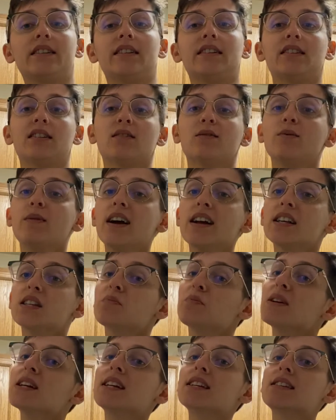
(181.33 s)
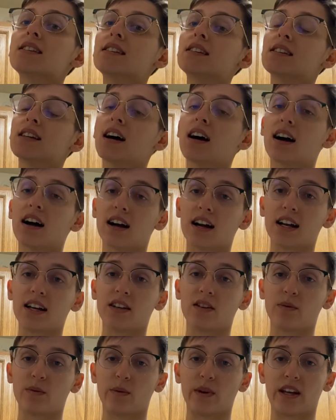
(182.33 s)
in the West being
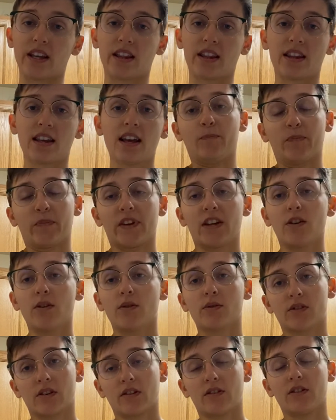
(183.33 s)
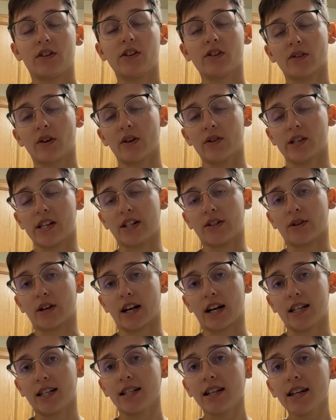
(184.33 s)
tied with Eurocentric
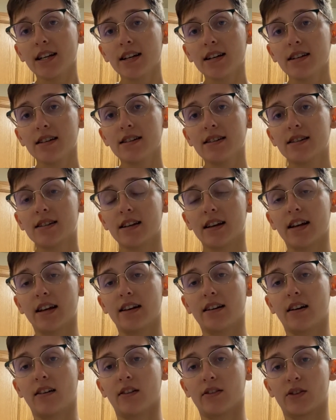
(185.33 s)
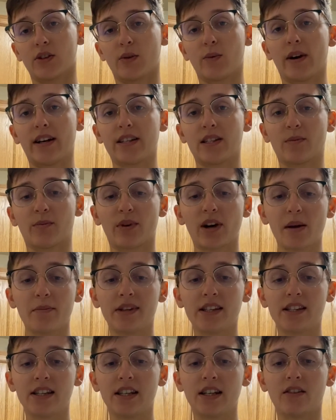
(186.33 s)
ideas and also white
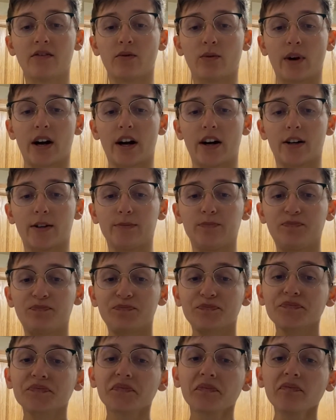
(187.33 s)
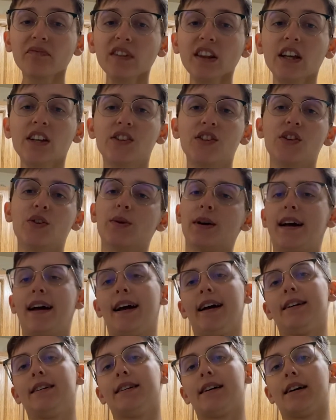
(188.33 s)
supremacy, of where you
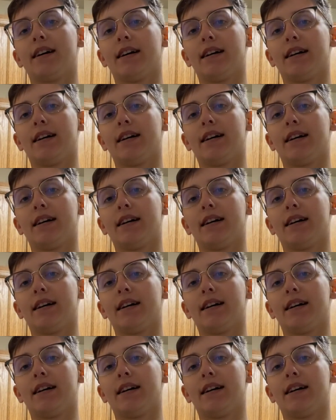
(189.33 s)
had